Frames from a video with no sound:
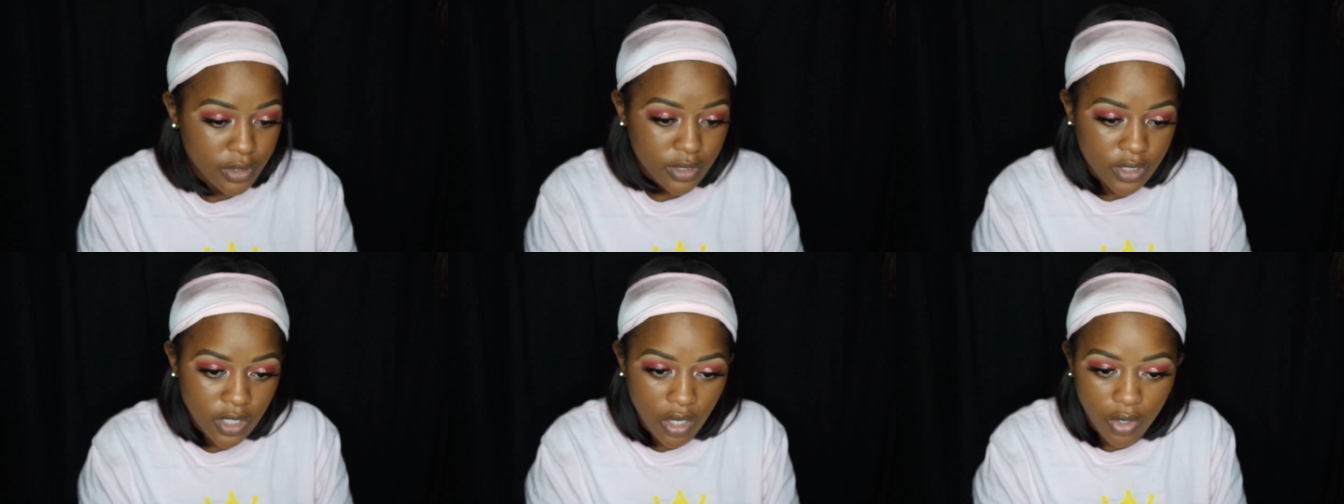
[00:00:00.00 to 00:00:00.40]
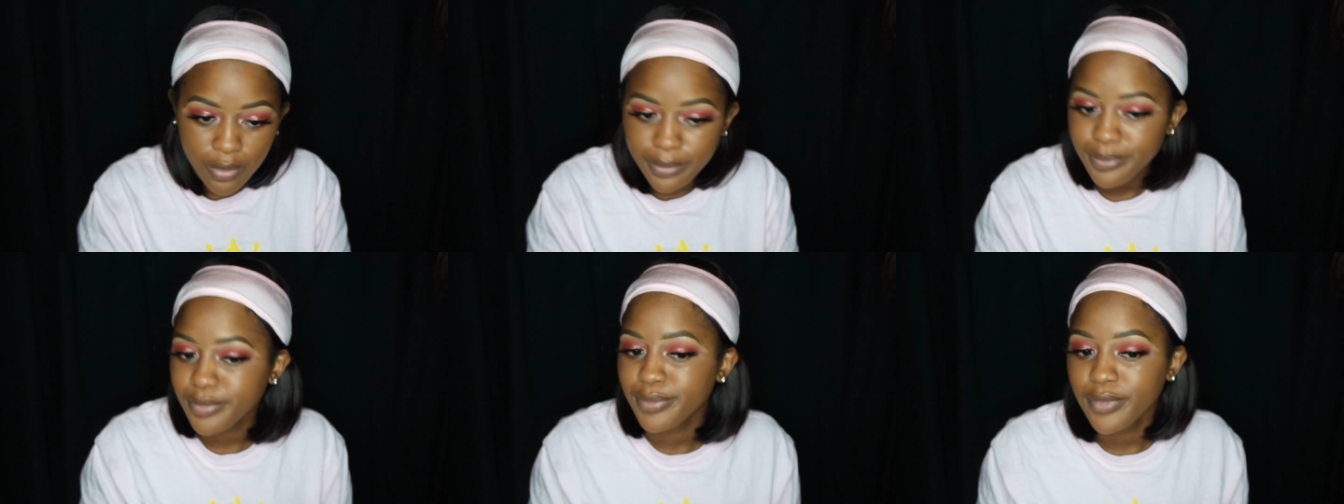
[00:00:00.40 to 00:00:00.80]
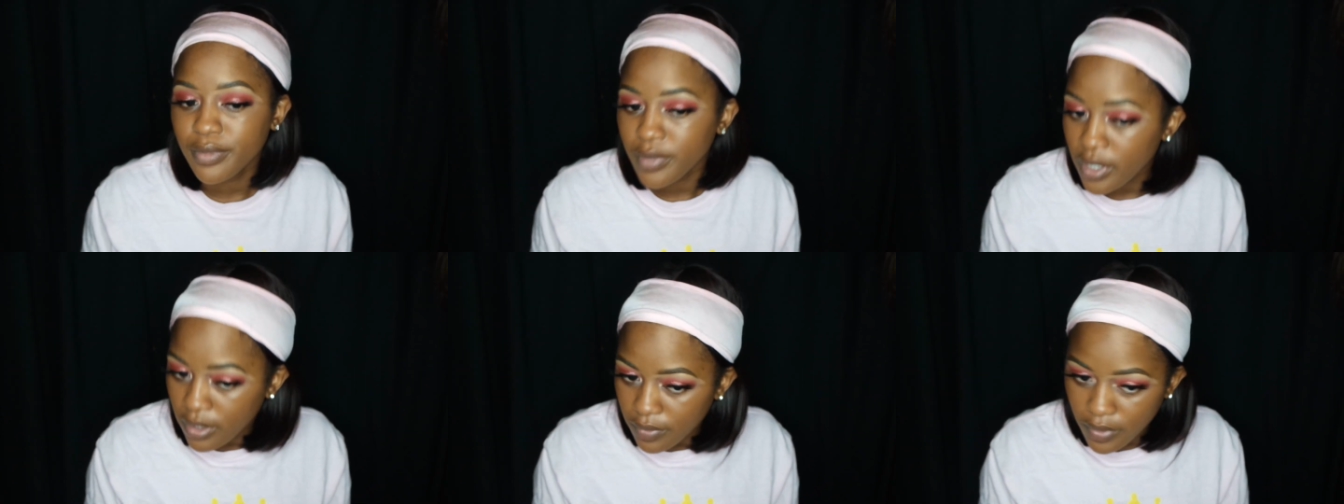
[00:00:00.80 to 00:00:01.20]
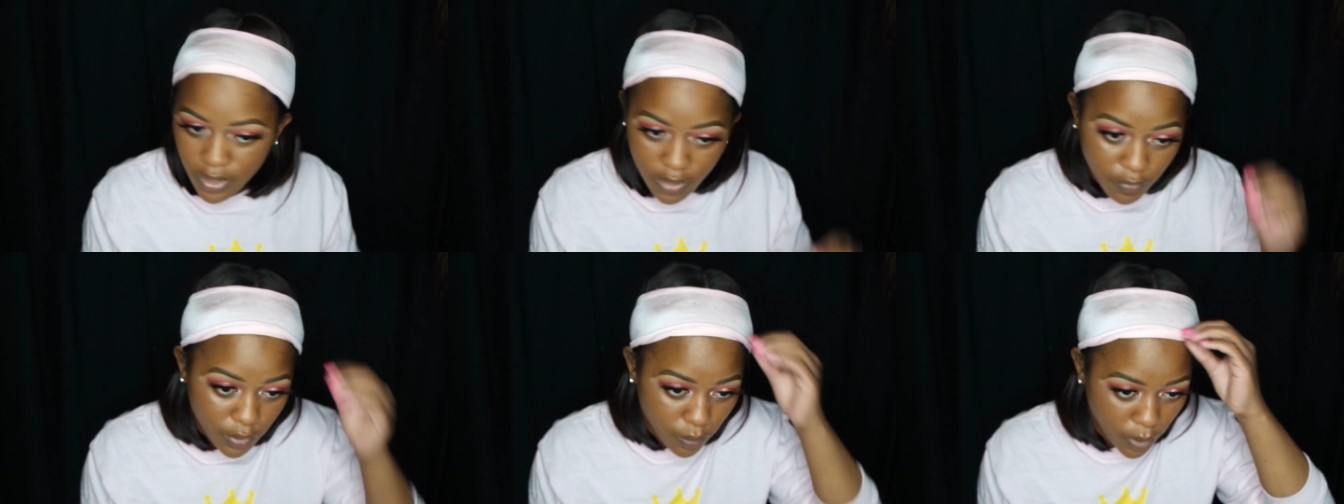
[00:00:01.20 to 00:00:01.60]
So
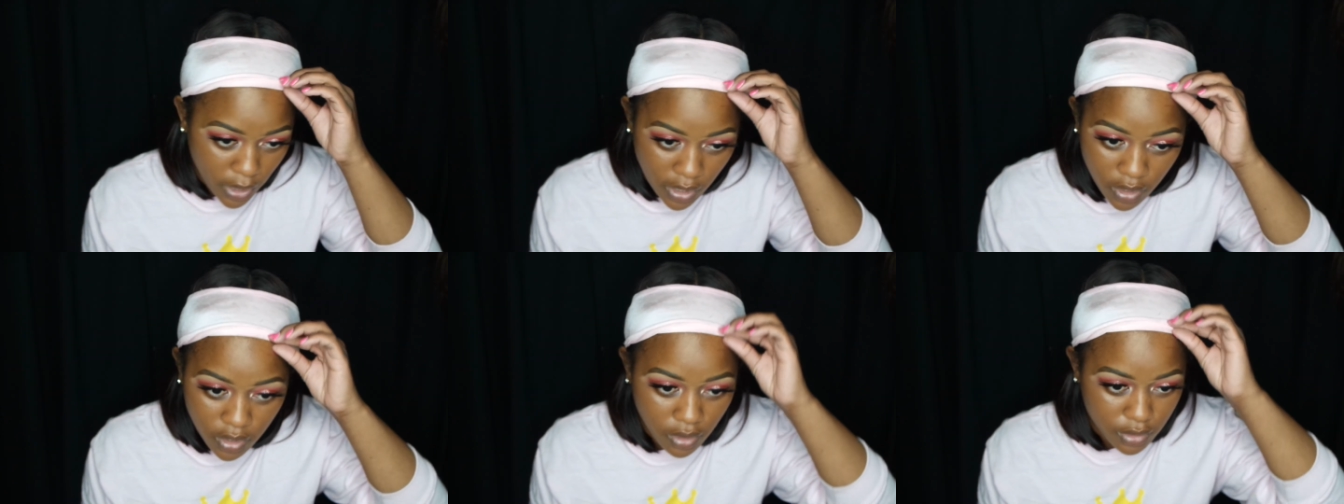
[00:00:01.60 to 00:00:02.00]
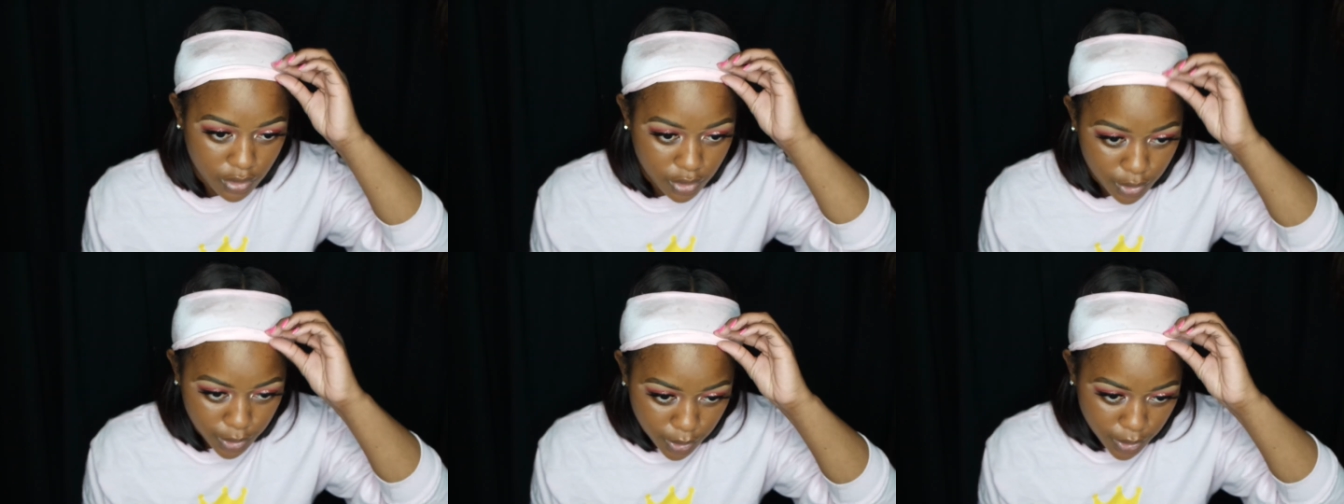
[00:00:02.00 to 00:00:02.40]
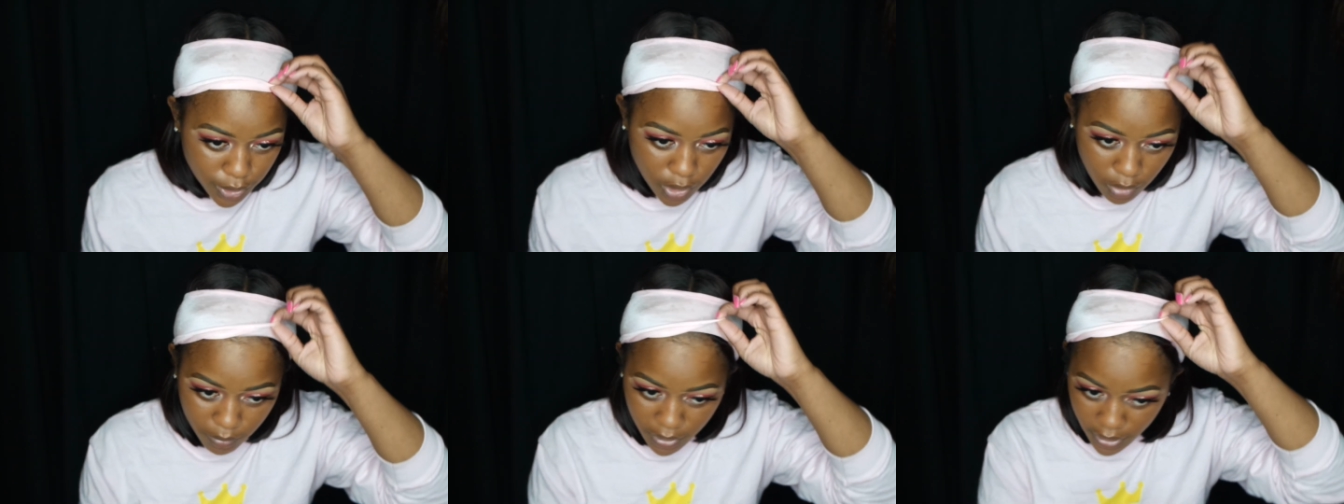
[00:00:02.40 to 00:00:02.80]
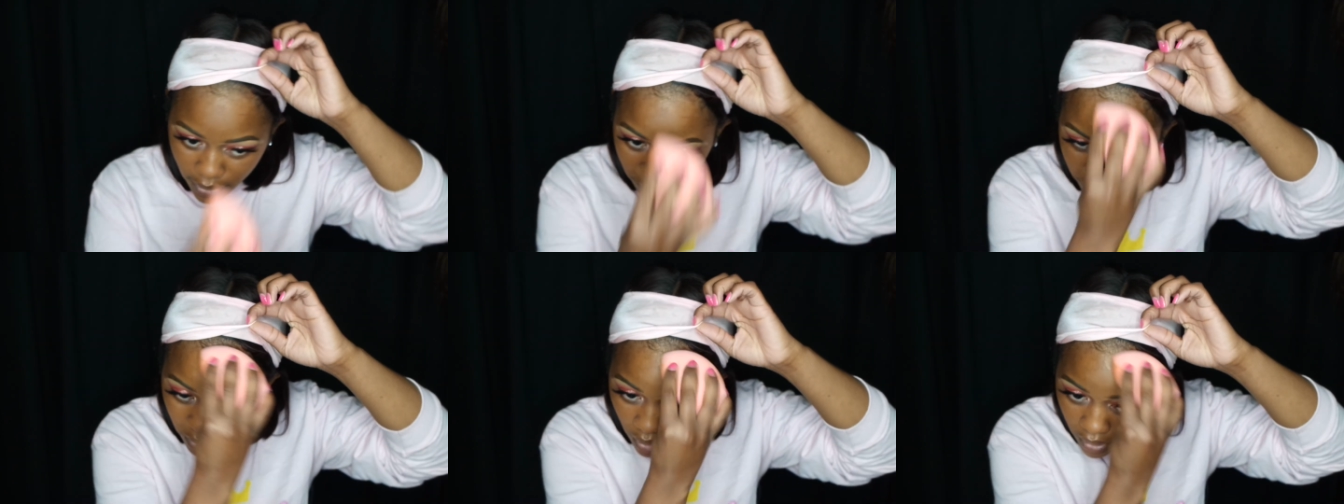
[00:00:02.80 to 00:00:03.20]
if you work, go to school, you're going to be
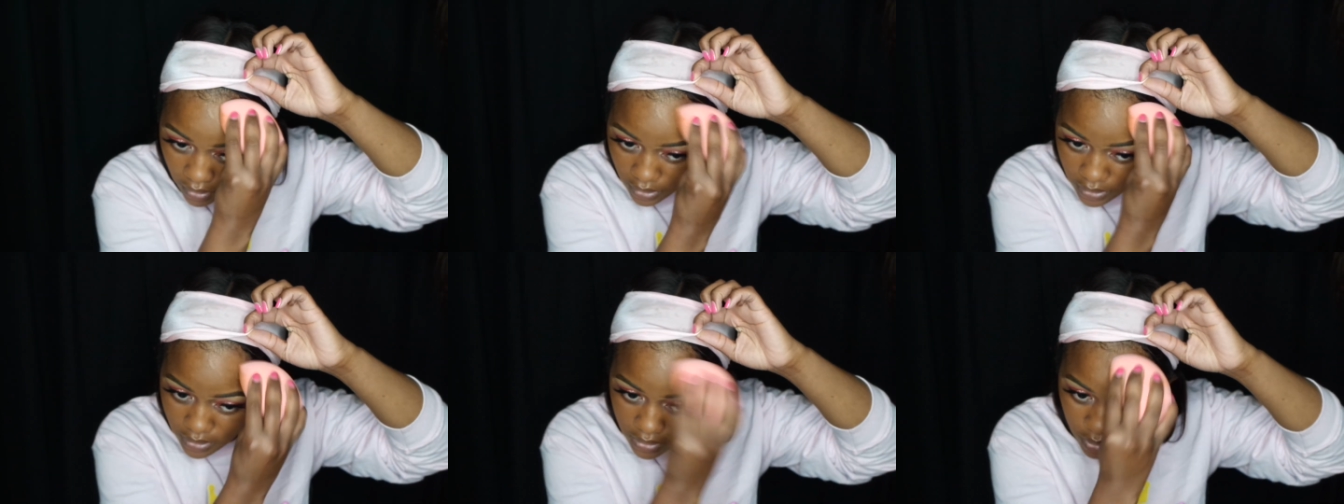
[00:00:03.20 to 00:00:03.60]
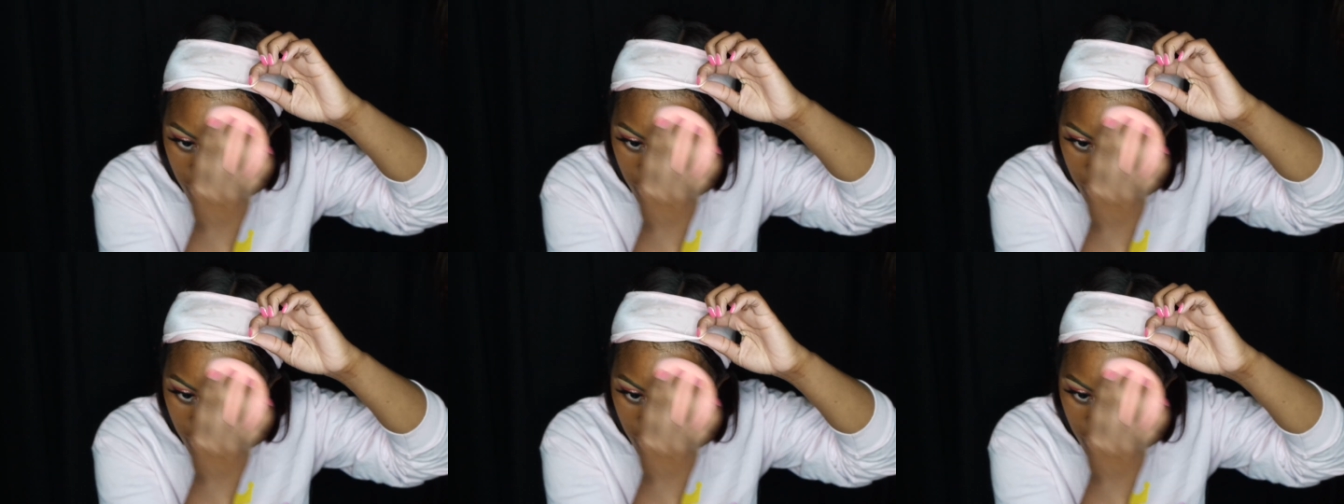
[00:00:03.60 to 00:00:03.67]
there regardless.